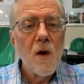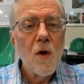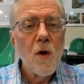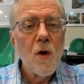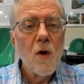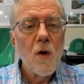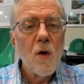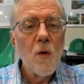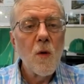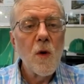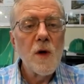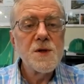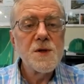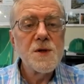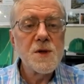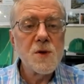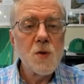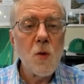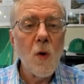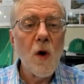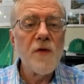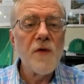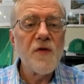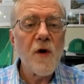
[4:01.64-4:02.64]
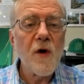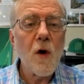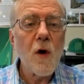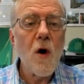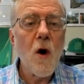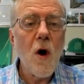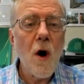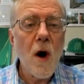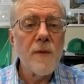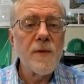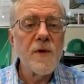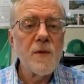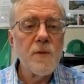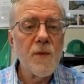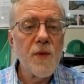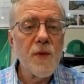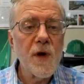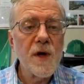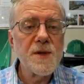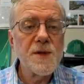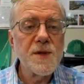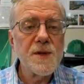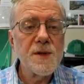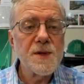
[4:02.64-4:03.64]
which is what the carbon
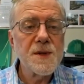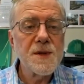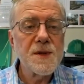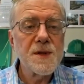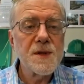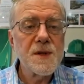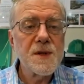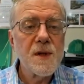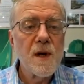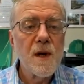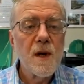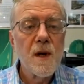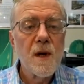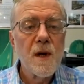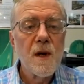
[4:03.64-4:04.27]
budgets